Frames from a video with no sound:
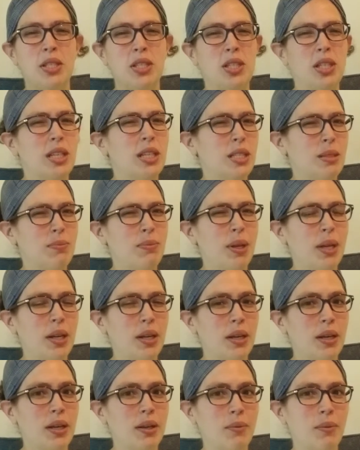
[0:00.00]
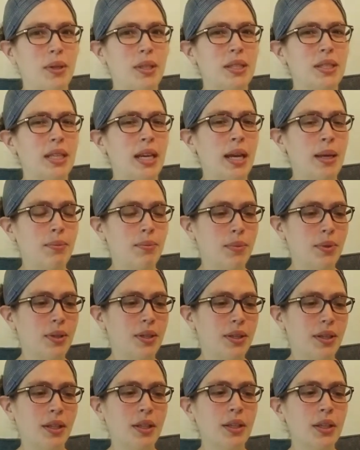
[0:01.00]
she gets bigger and once I'm
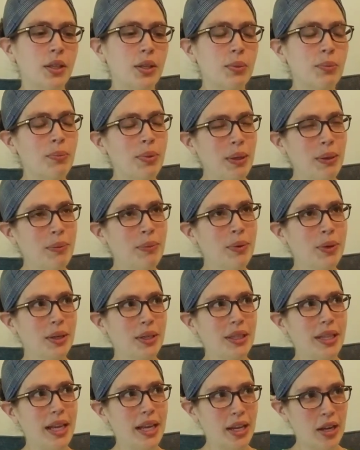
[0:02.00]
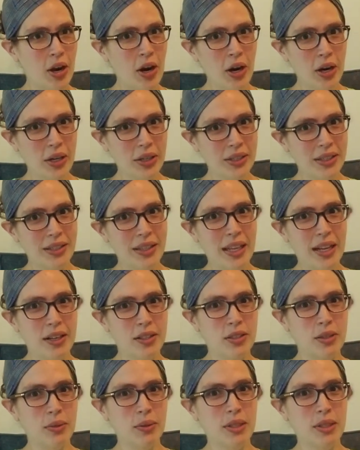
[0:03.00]
a little bit more like hard there too,